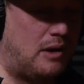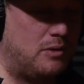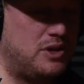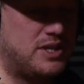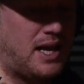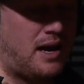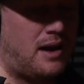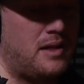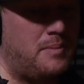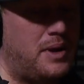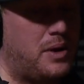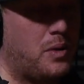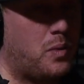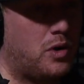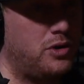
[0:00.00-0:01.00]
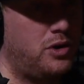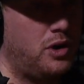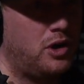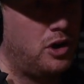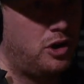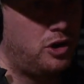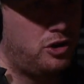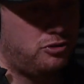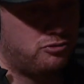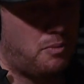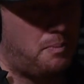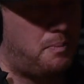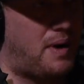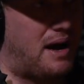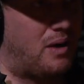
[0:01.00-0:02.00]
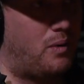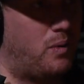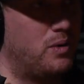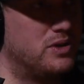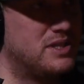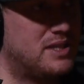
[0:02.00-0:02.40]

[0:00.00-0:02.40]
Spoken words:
You start at the middle one, you run backwards,